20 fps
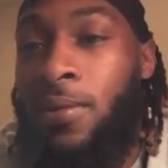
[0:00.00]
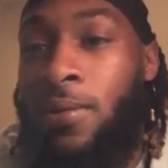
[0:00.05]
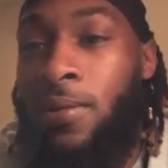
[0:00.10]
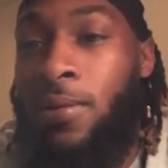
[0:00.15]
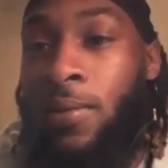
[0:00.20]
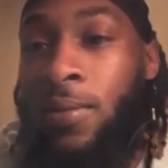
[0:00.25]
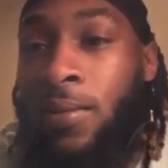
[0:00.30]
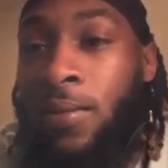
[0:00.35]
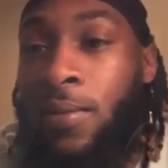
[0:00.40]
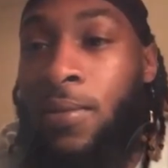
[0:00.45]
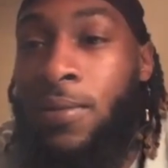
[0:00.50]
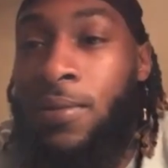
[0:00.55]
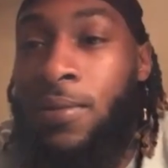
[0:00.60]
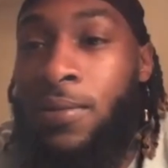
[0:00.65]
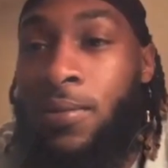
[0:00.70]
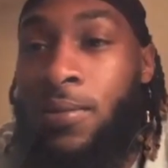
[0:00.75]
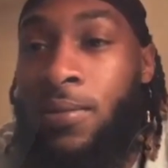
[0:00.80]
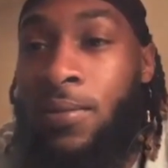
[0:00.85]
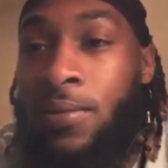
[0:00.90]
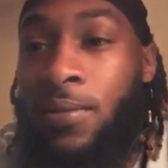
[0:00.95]

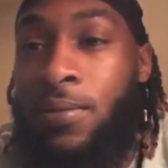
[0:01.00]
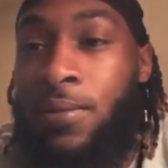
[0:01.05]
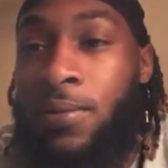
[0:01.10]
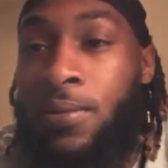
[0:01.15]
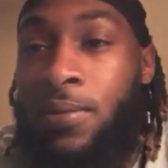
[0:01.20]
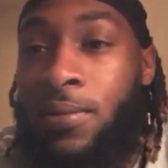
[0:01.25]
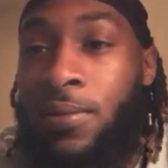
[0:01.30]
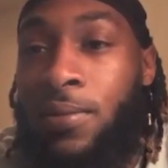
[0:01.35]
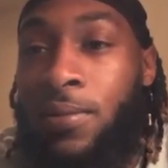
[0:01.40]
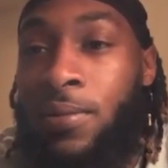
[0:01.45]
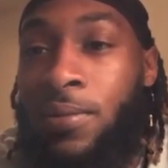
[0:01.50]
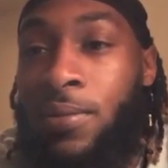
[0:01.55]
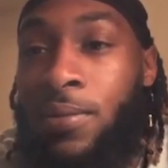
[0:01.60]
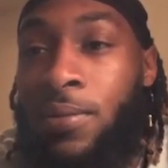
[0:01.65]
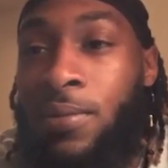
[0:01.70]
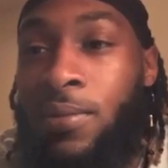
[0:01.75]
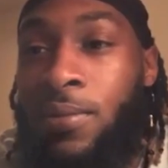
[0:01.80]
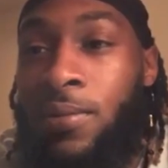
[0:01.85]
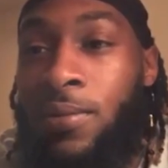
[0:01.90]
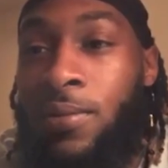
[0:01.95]

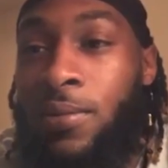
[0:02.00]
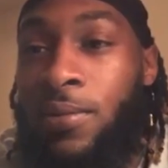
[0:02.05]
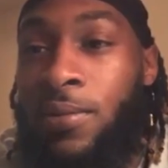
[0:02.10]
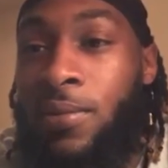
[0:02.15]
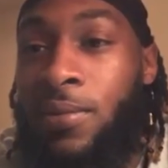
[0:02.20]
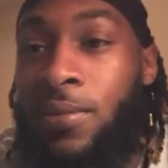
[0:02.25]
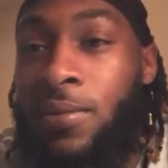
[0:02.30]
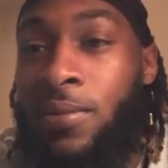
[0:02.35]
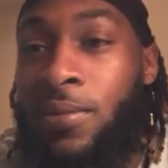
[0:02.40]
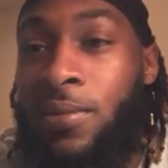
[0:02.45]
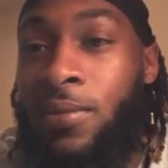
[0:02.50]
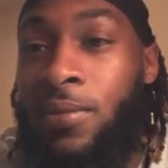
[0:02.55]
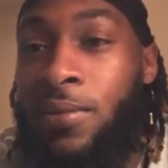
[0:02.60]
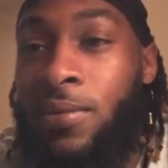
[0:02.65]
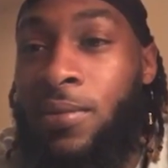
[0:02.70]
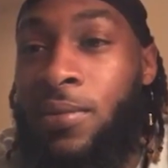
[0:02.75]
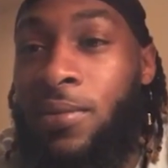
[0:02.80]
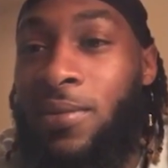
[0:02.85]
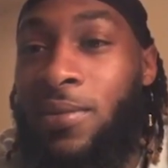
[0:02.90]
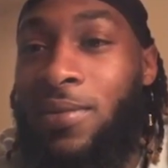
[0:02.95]

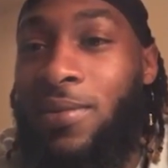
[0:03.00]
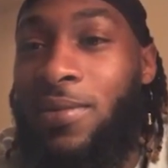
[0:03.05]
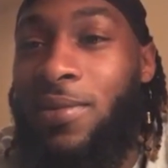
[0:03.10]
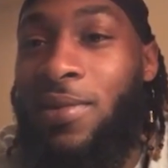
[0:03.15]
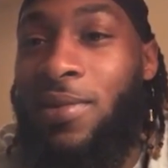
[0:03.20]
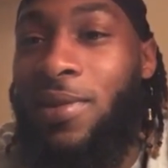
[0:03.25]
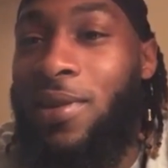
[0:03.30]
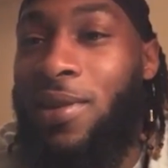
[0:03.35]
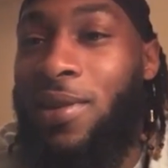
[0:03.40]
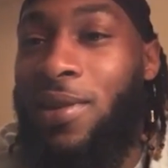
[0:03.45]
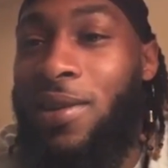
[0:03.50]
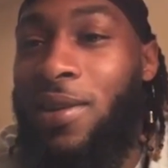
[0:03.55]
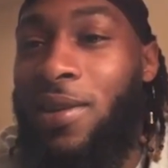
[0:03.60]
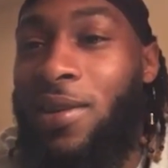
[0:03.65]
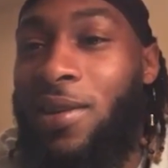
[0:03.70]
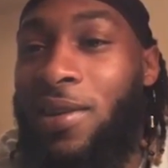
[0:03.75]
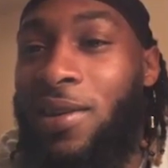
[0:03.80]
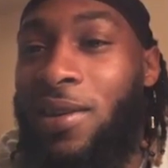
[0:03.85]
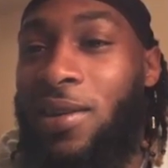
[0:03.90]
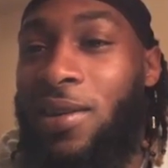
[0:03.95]

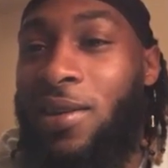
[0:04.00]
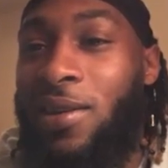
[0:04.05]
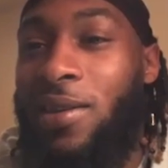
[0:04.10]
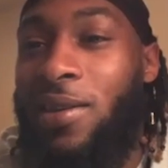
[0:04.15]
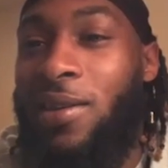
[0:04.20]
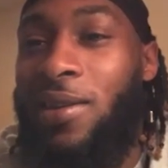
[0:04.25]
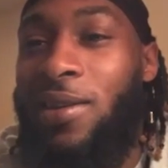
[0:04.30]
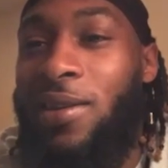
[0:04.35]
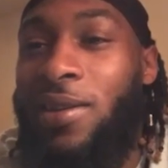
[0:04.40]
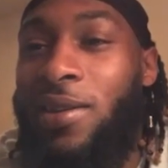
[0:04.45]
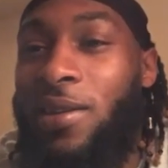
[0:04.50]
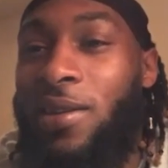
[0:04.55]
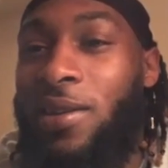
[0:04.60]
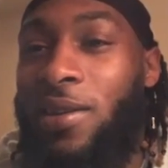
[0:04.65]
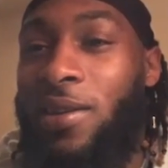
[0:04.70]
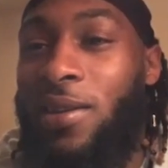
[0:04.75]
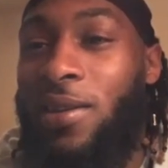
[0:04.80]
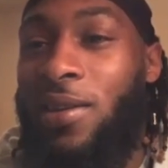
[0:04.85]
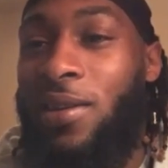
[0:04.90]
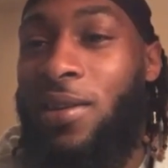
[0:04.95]

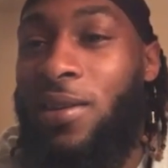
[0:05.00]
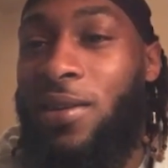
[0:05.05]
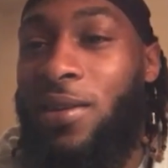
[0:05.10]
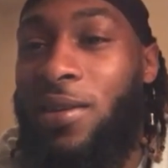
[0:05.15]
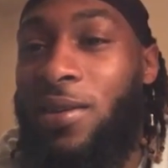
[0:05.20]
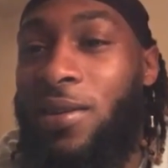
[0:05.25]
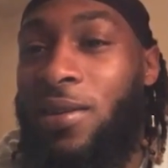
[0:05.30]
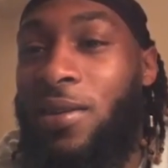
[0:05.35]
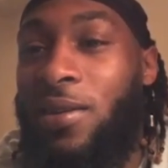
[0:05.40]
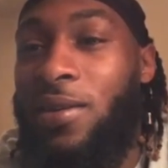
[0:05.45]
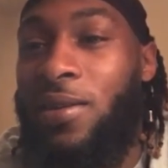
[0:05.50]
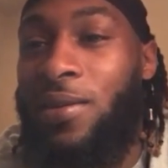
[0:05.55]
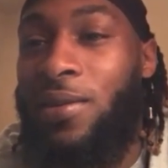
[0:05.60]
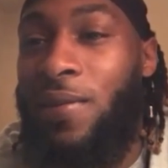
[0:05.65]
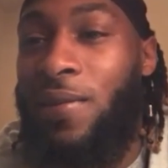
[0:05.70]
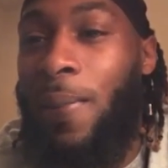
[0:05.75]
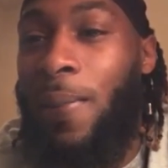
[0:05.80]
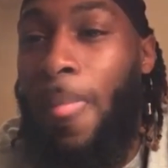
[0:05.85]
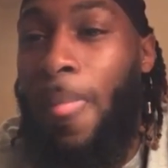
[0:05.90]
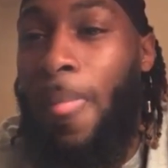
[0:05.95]

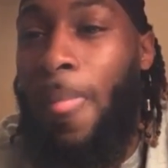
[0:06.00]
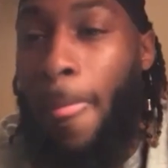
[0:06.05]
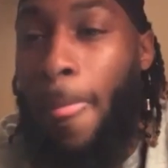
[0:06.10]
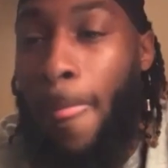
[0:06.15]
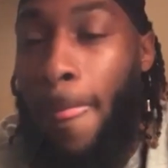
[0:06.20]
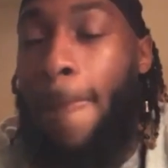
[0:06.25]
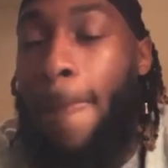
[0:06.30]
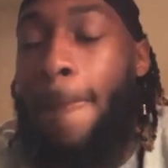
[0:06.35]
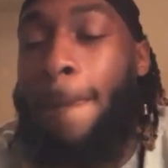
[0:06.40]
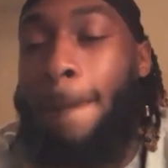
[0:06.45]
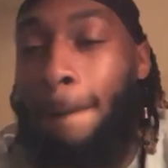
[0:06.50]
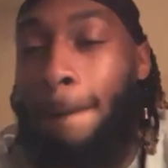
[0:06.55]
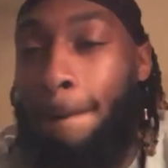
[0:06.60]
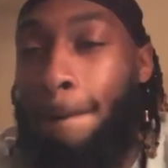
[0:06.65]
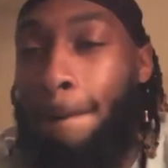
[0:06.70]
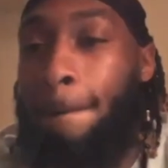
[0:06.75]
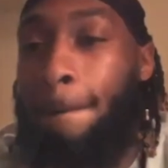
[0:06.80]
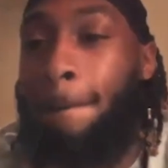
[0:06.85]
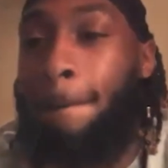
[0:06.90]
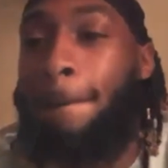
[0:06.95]

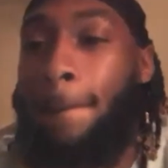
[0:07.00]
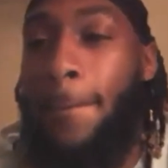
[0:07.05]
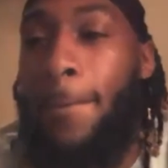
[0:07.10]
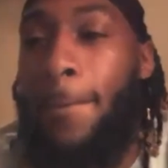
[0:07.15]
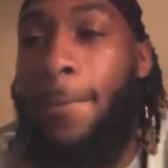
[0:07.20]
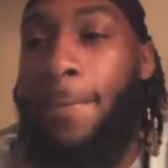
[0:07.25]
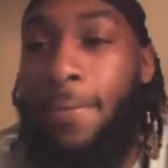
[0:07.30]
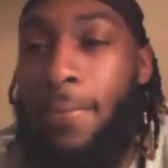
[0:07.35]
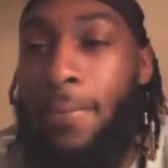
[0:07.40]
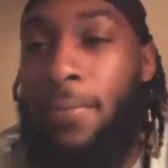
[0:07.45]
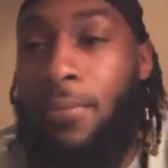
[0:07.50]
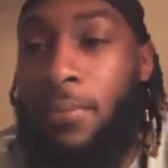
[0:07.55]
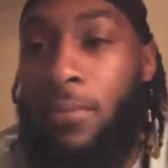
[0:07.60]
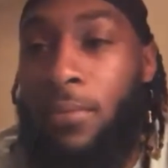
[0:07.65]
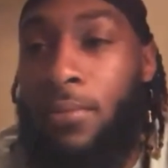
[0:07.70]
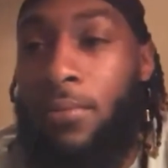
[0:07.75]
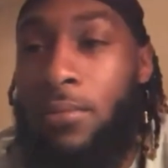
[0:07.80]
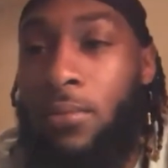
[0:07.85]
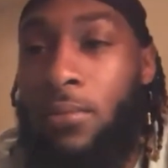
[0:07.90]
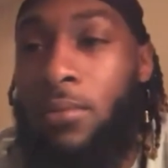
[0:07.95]
No words are spoken by the person on screen.